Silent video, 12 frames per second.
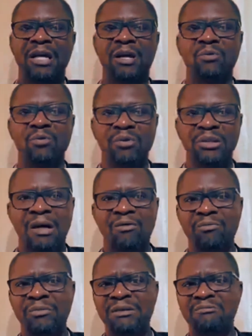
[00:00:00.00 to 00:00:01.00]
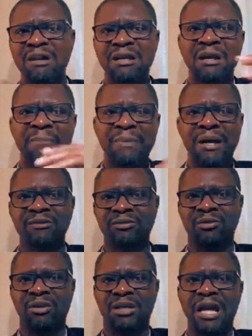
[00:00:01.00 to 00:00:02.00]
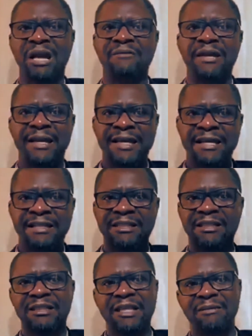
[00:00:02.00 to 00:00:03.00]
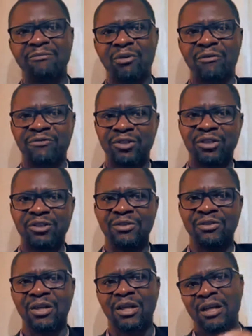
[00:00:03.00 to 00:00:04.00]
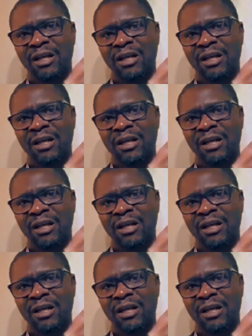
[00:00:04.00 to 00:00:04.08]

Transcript: that will, that will be run about your life in the name of Jesus.